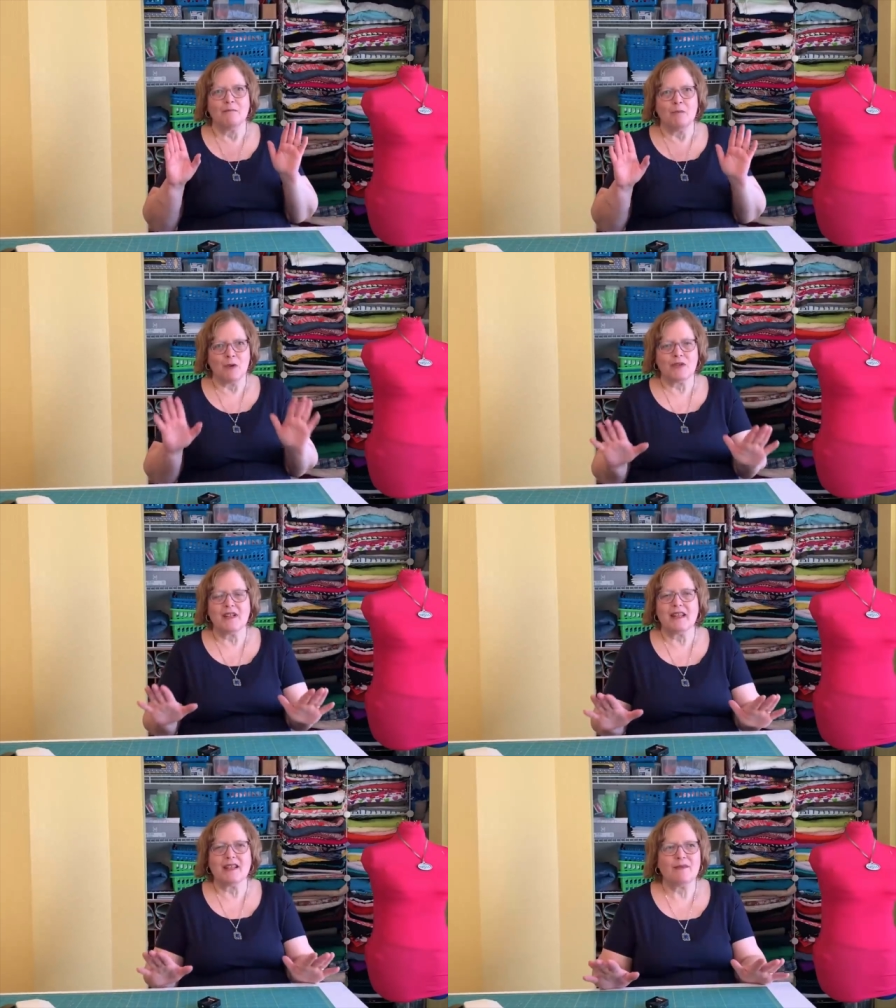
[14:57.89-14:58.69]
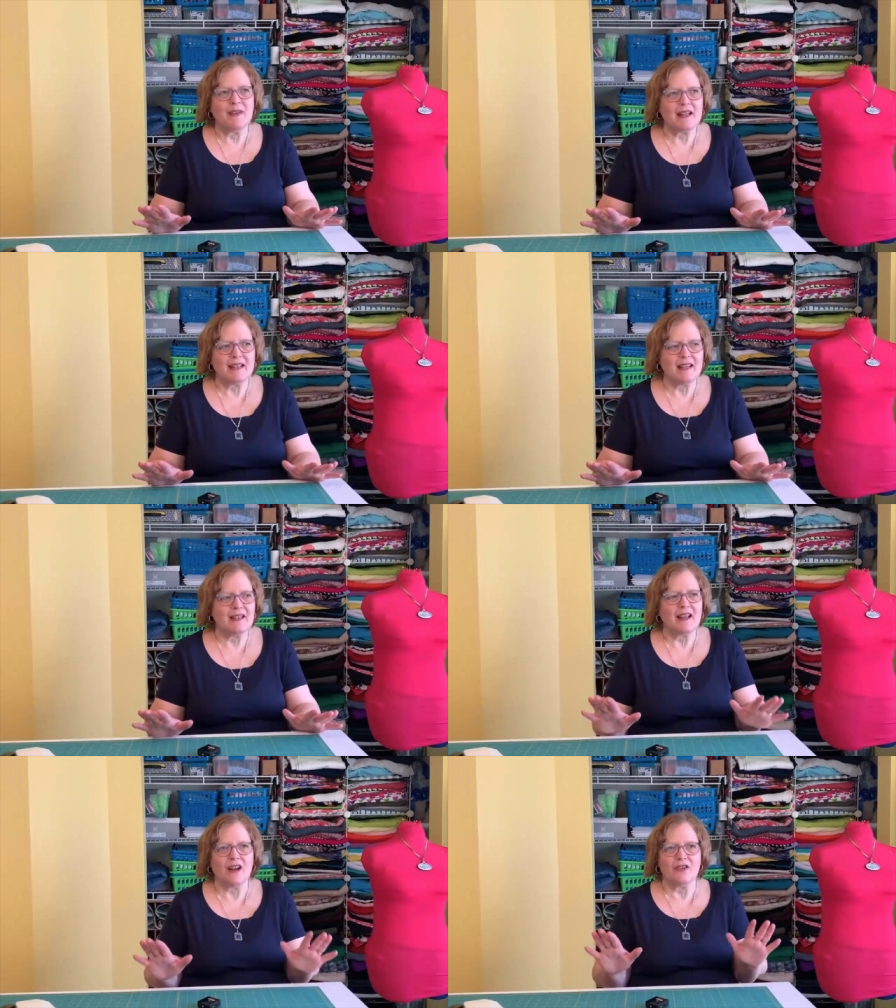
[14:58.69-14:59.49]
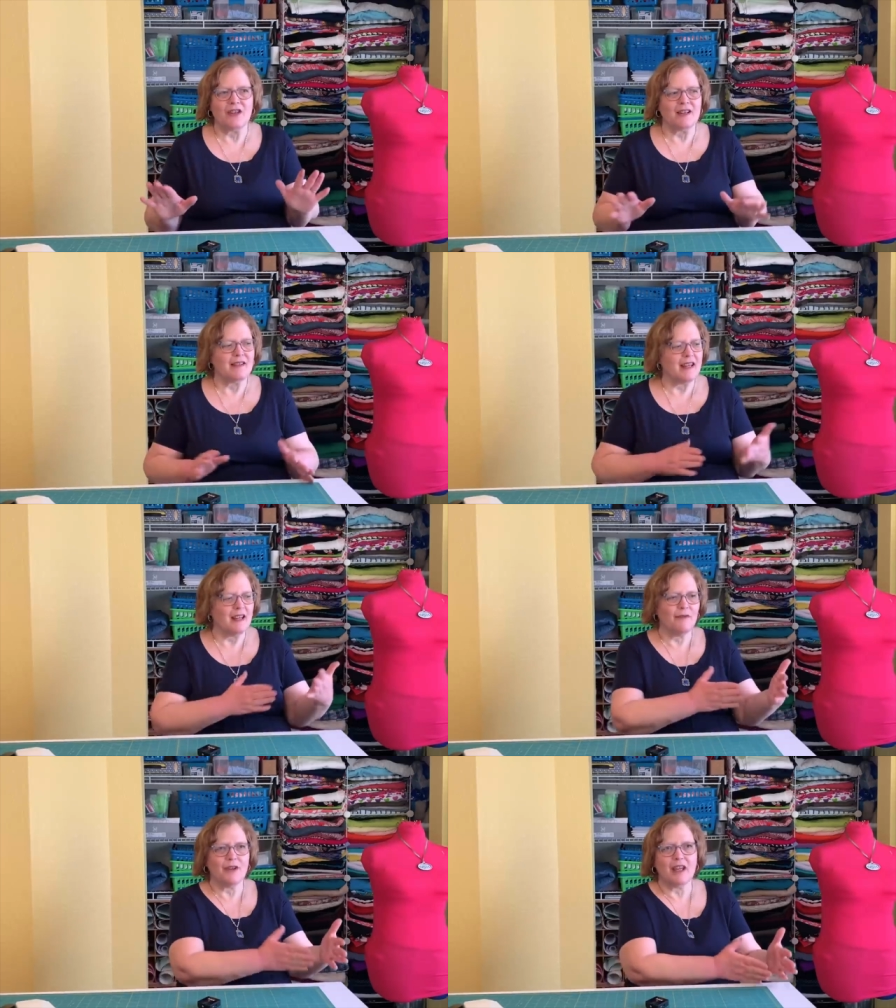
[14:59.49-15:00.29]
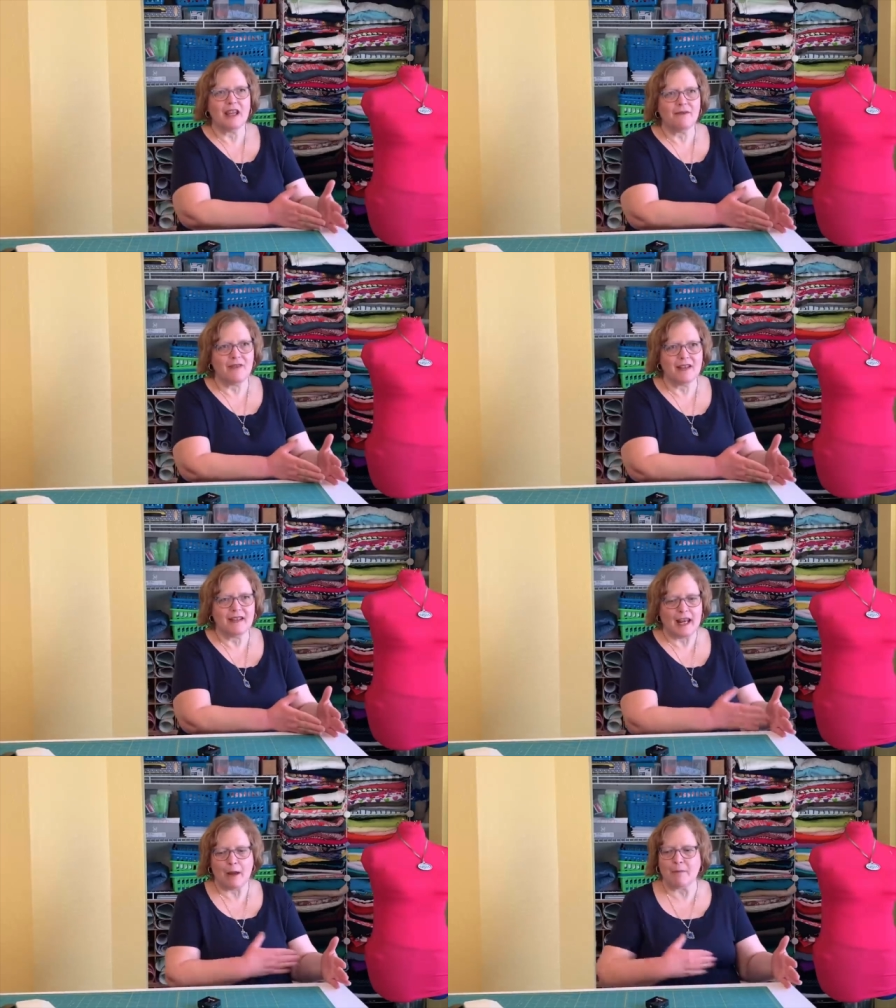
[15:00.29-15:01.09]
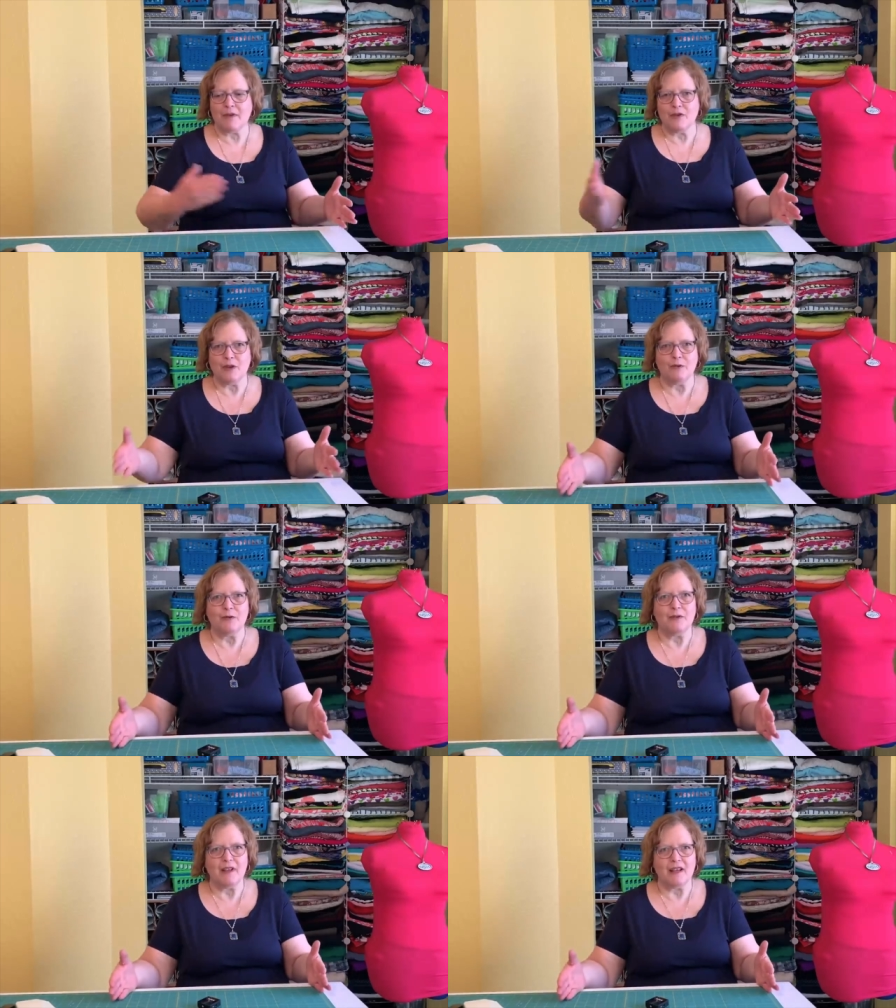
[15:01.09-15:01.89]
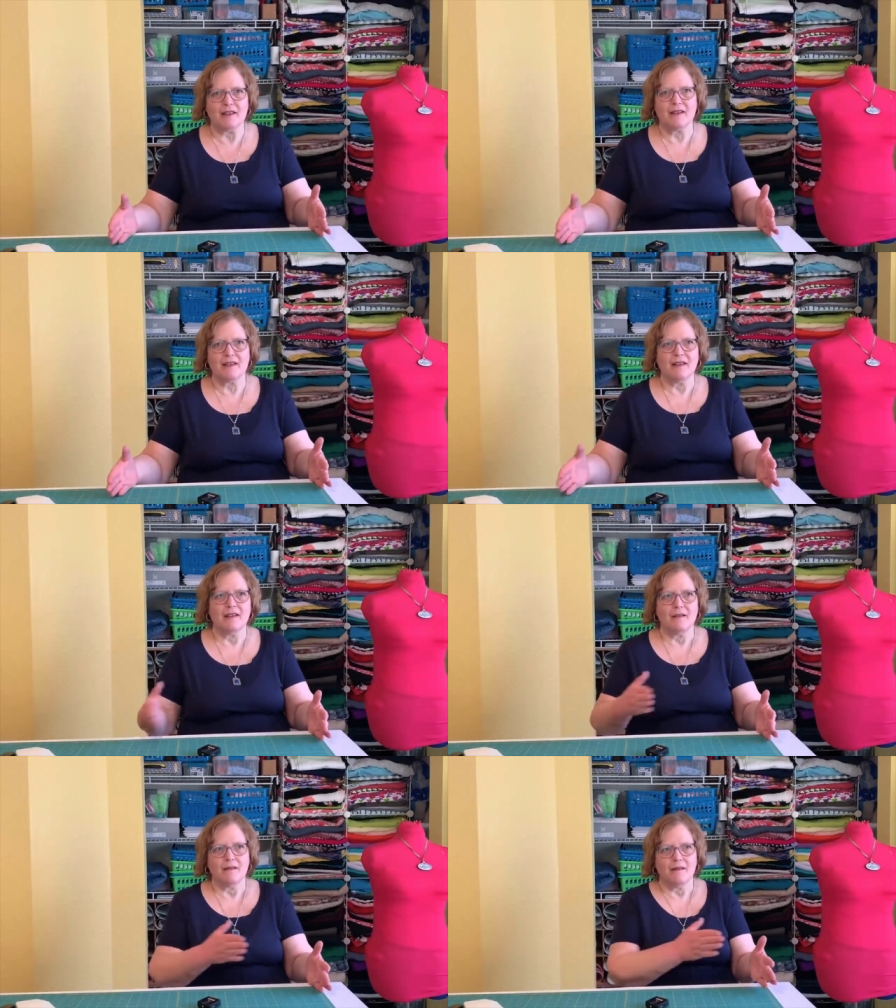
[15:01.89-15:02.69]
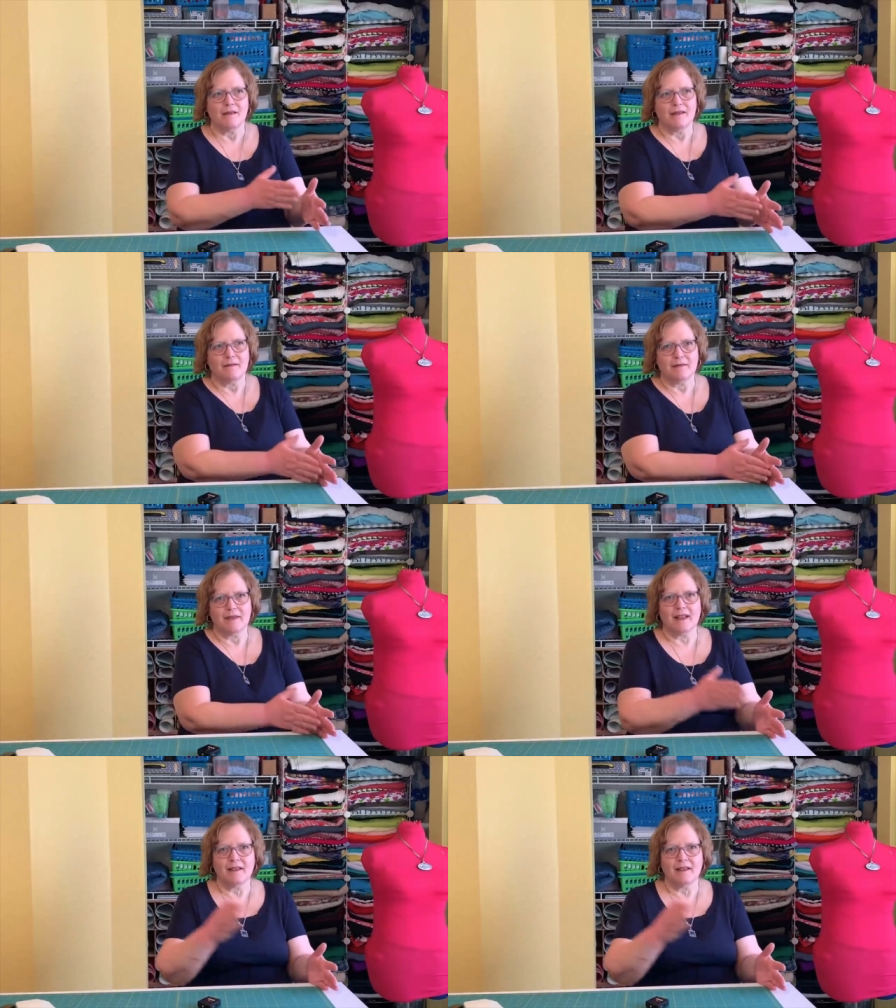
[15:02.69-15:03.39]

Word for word: Most of these fixes are just, if this happens, you do this. That